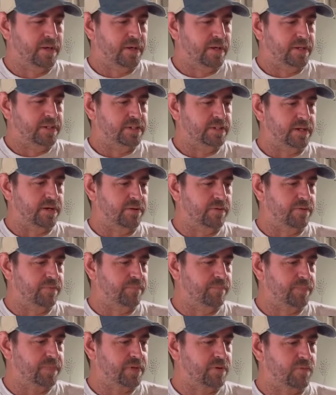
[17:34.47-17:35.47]
So
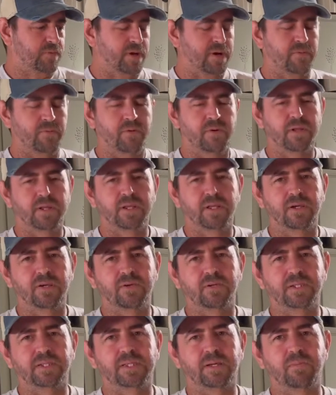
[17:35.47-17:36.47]
what I want to
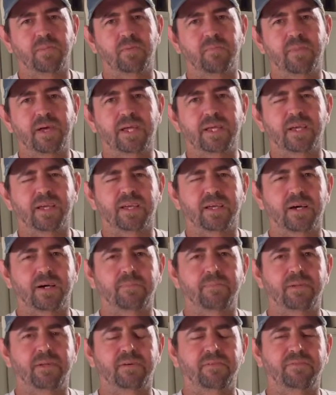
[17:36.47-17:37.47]
do is I'm going to make a
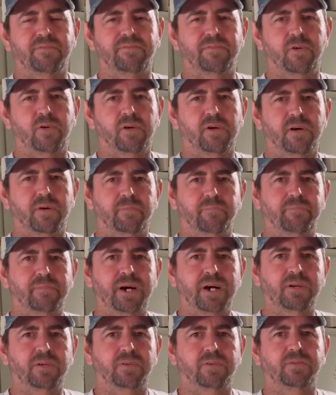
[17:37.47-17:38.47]
couple of foil
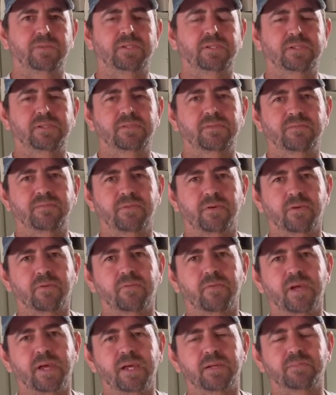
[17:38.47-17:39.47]
boats for the
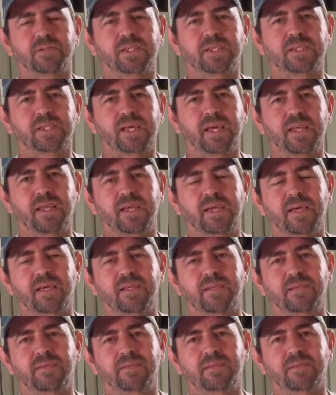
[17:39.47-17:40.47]
ribs to set
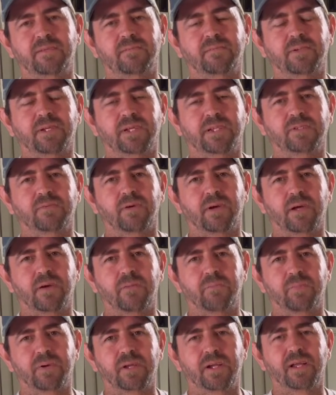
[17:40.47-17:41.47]
in, because we're
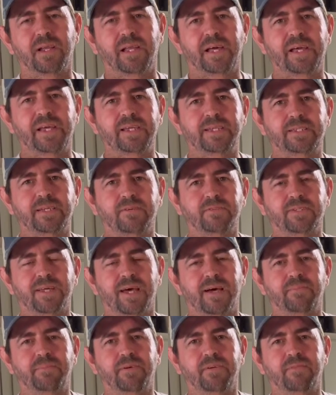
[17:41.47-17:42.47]
going to put a glaze on
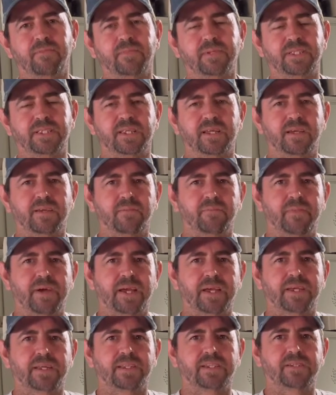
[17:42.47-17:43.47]
top of them and stick them
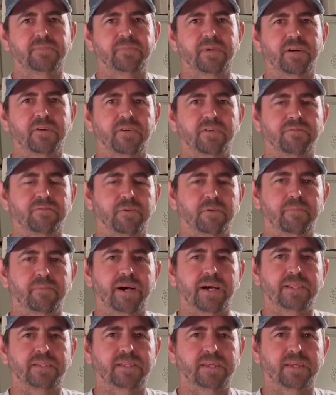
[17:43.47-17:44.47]
back in the smoker for
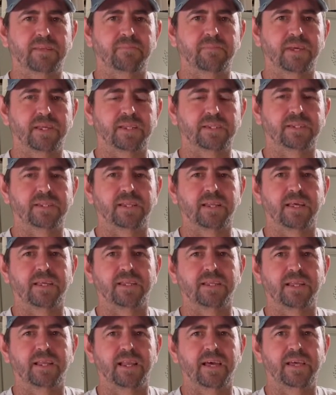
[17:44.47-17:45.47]
about 10 minutes to let
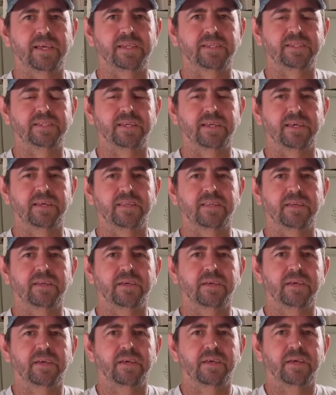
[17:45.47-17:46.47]
the glaze set.
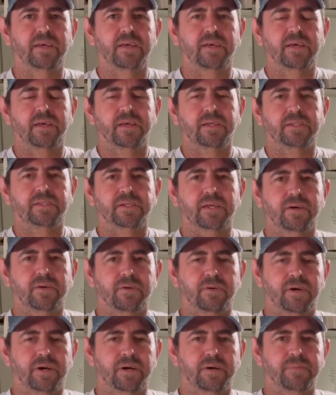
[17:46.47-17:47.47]

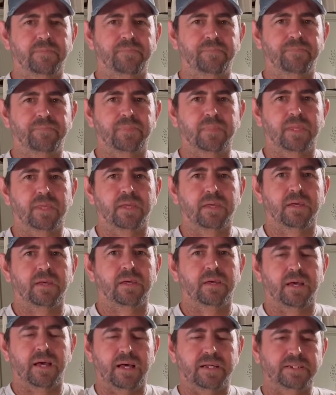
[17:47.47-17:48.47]
So
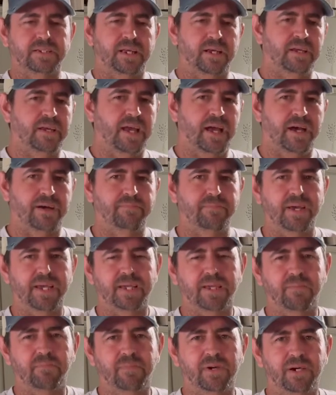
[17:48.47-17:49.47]
I'll show you how to make
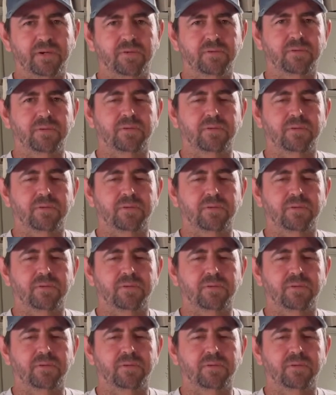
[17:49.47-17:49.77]
a boat.